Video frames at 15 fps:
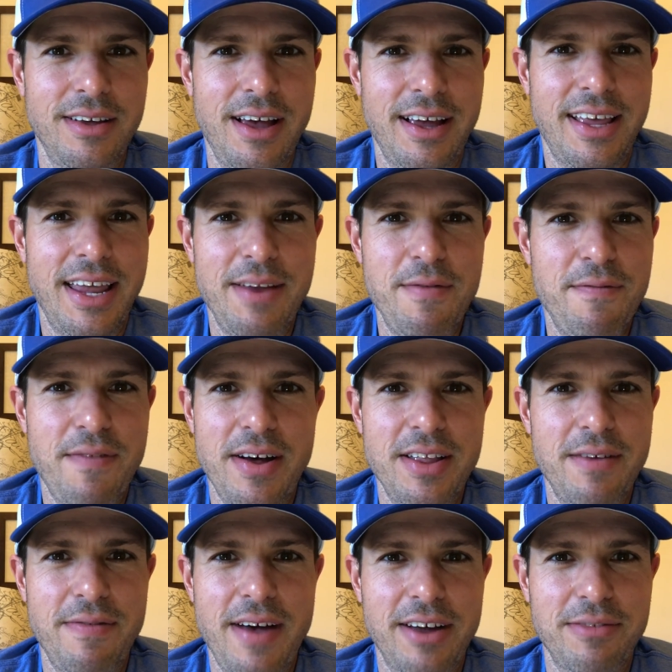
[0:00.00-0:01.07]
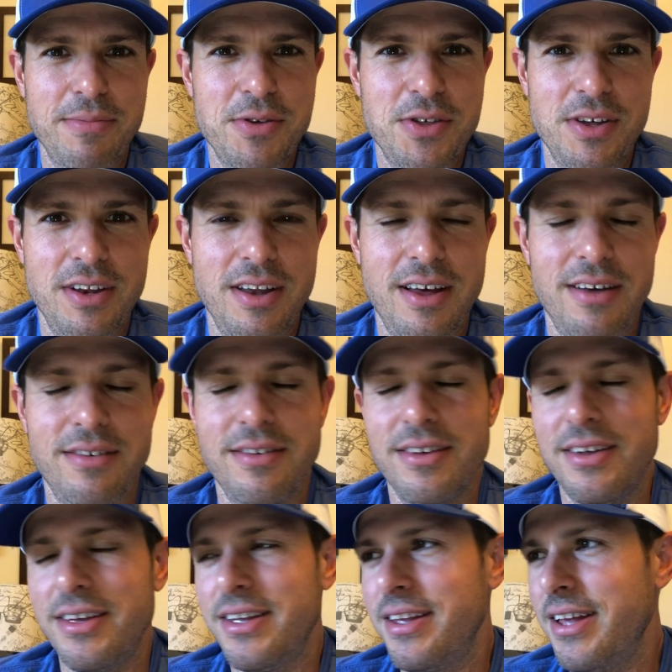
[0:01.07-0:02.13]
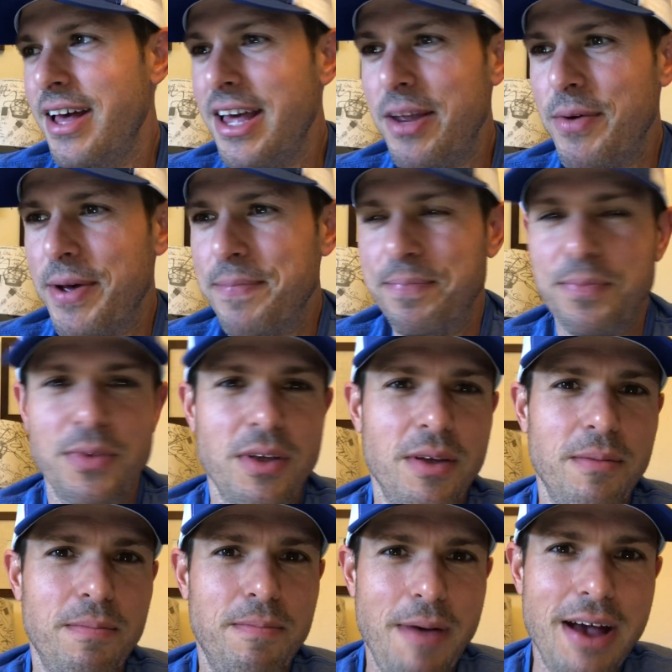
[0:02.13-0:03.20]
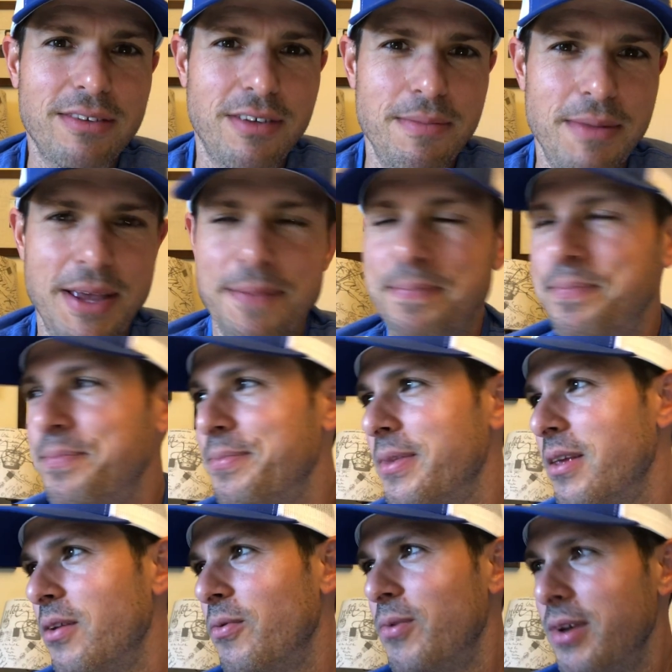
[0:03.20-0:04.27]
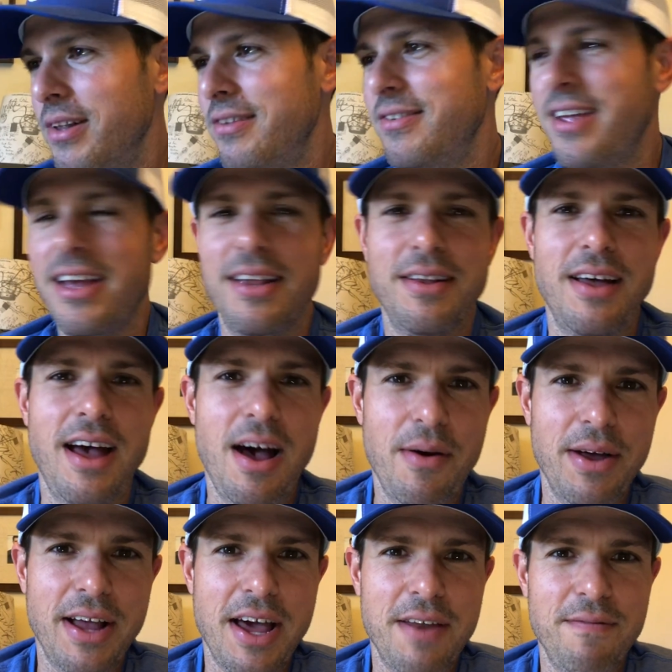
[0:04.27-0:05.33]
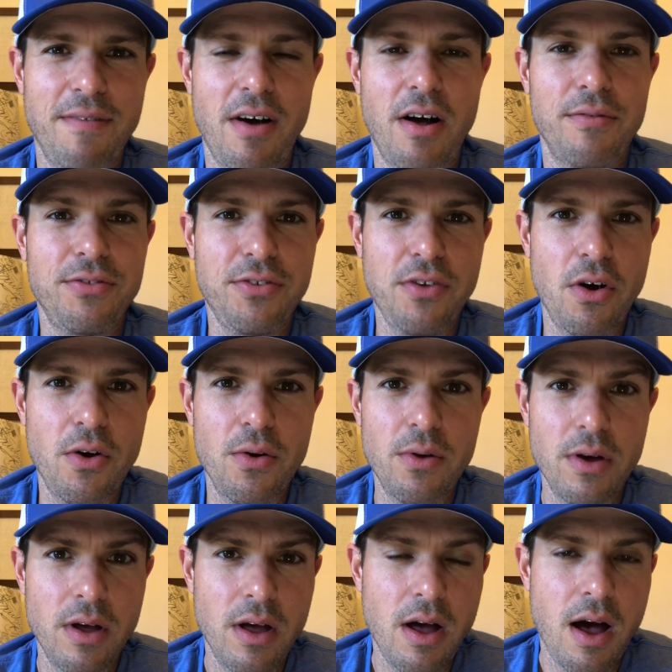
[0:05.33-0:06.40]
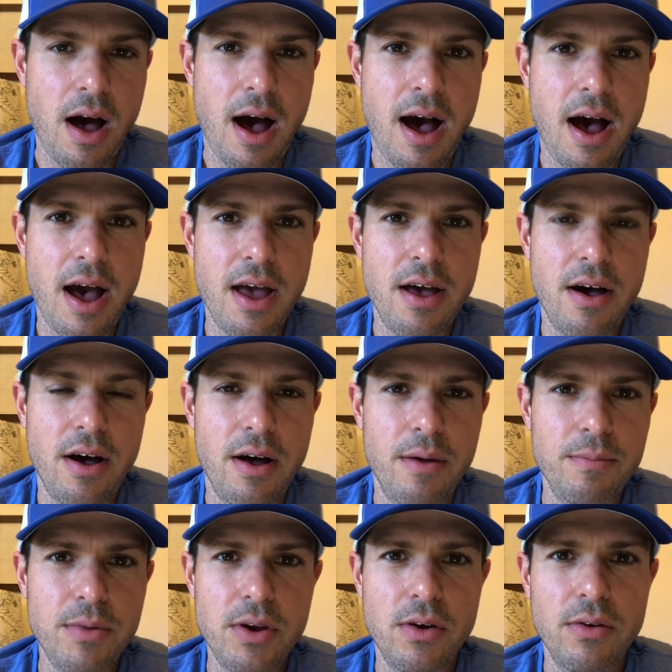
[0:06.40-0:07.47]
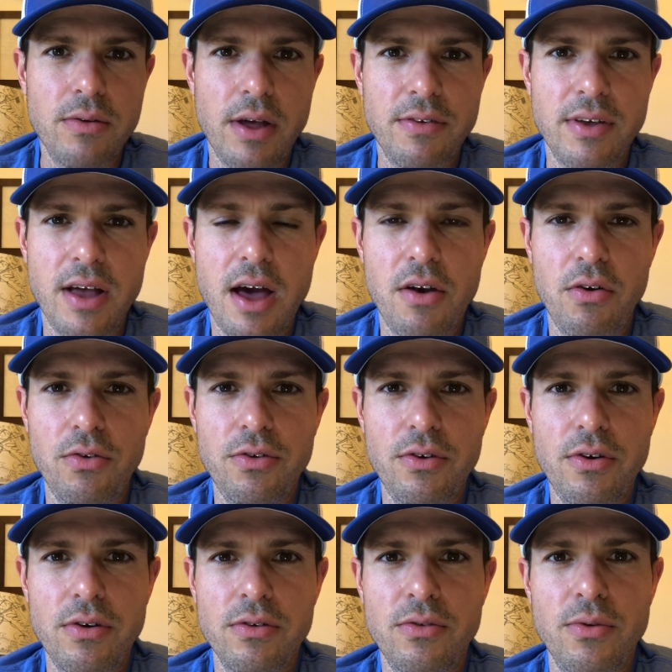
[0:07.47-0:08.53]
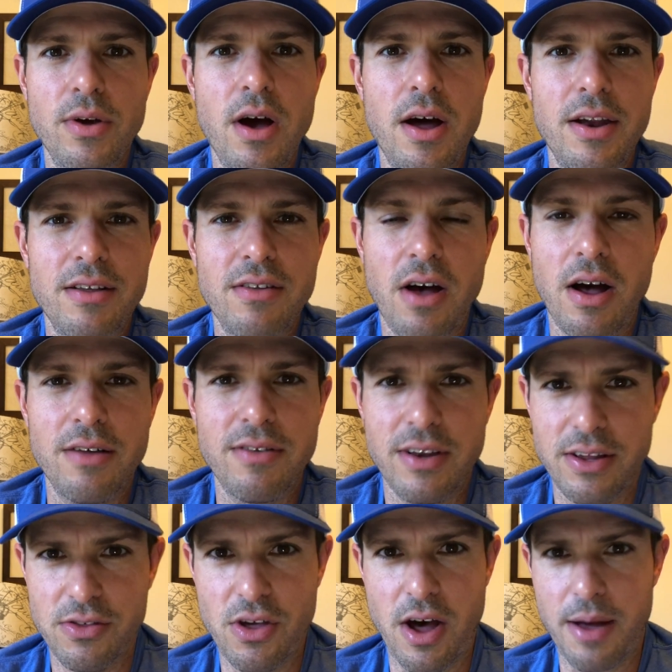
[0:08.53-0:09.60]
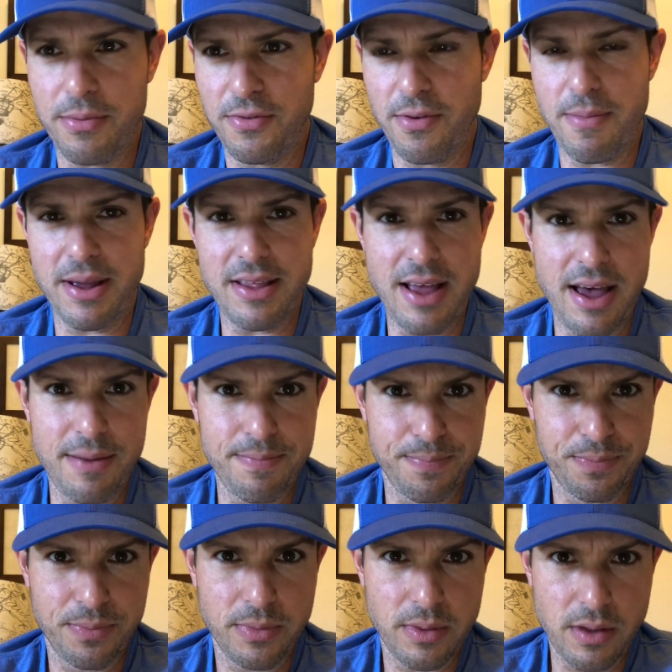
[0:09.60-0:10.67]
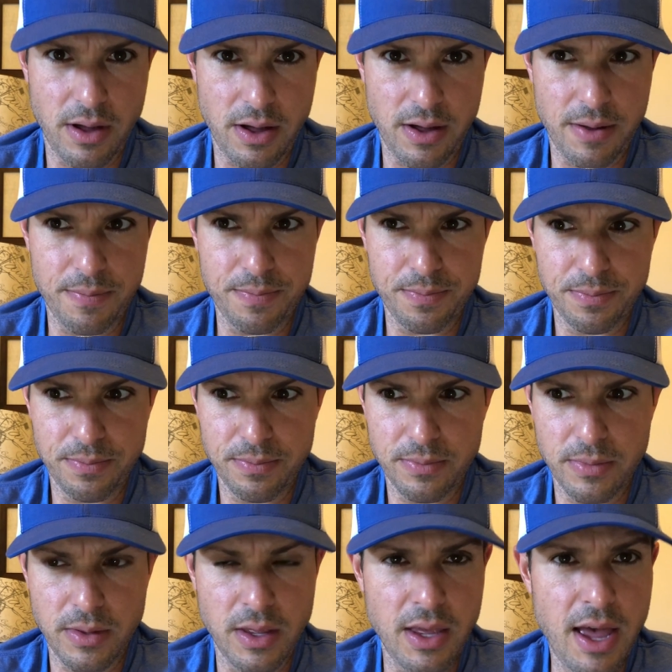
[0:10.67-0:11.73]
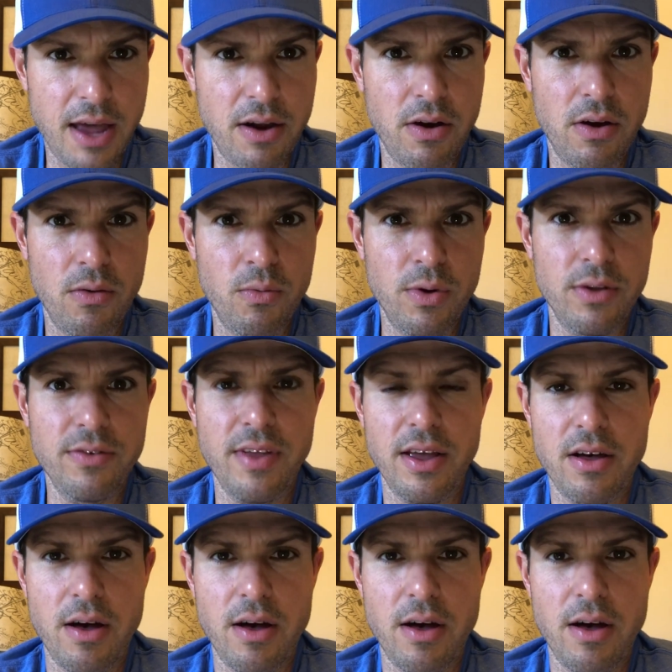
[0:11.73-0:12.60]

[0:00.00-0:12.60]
I can't even find a fax machine now. Anyway, back to me, real estate, how I got involved. So I, you know, as I got older, doing odds and end jobs for my dad. He had a real estate